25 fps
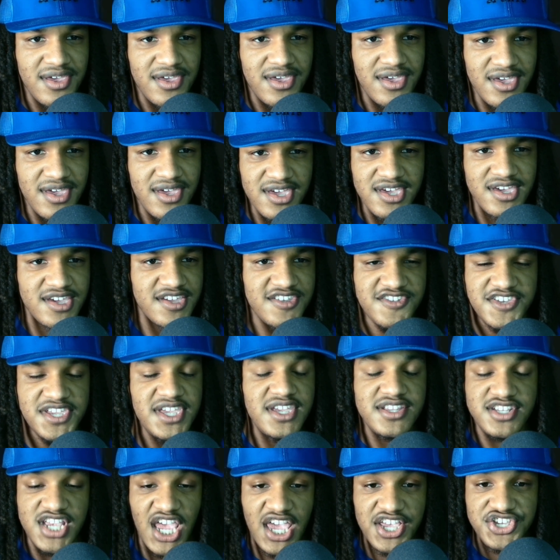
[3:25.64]
is
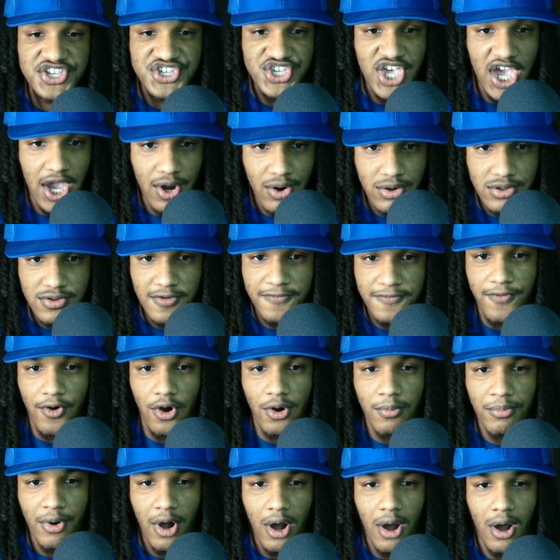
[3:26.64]
he takes care of the
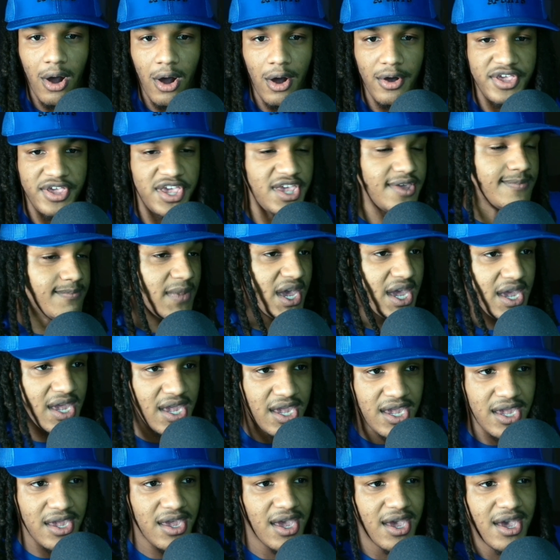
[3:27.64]
football. He
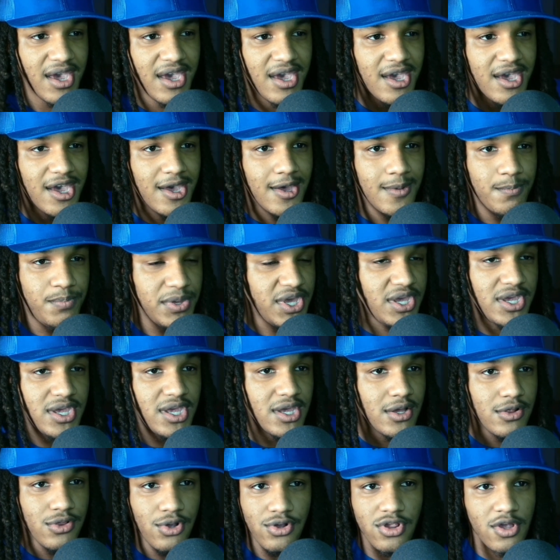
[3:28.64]
may be
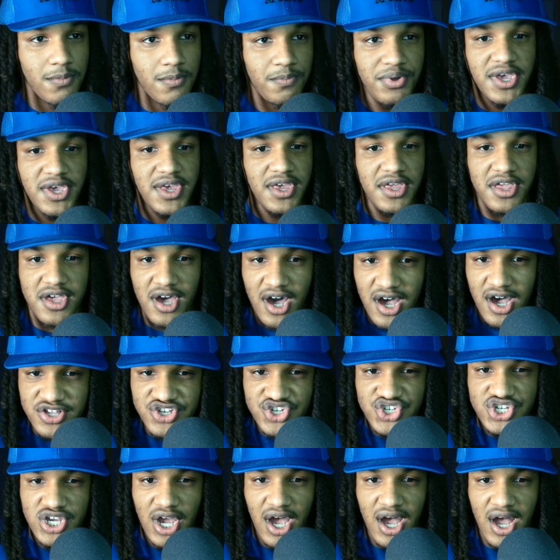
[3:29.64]
a little bit gun
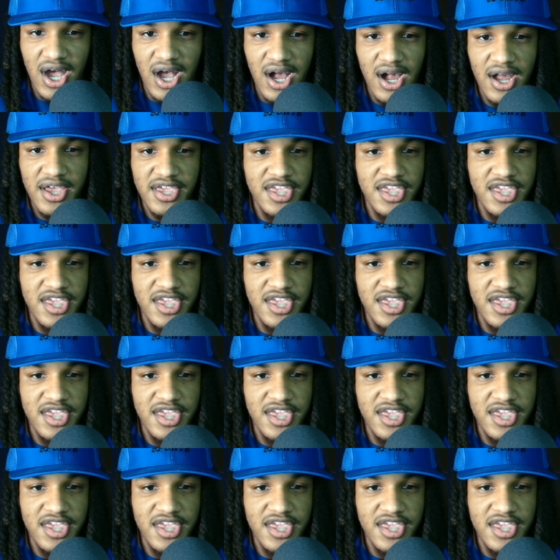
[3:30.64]
shy.